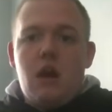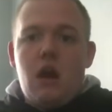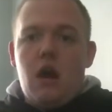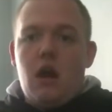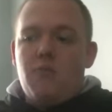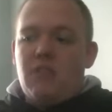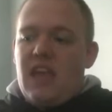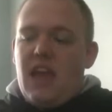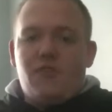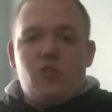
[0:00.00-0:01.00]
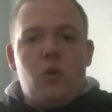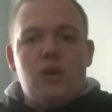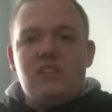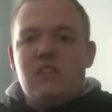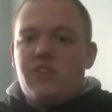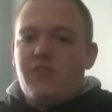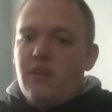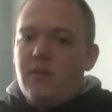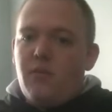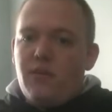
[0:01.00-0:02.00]
You can't have toys in the
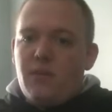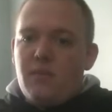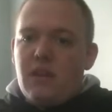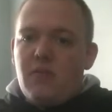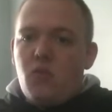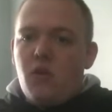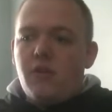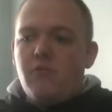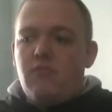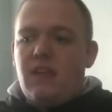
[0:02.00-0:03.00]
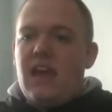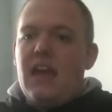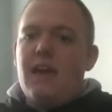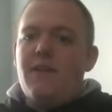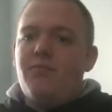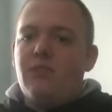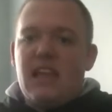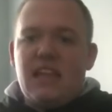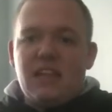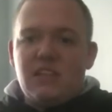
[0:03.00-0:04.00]
crib with them anymore. You can't have
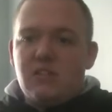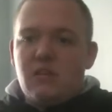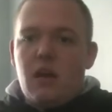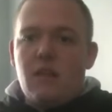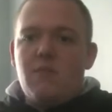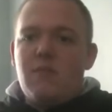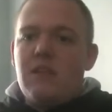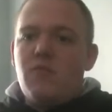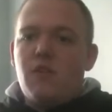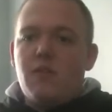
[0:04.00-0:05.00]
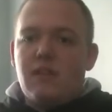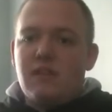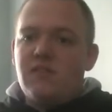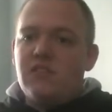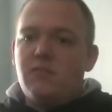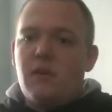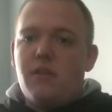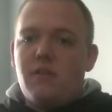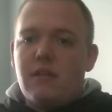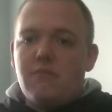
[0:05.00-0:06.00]
blankets on them anymore because of
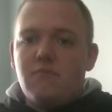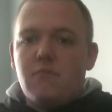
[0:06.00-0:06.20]
smothering.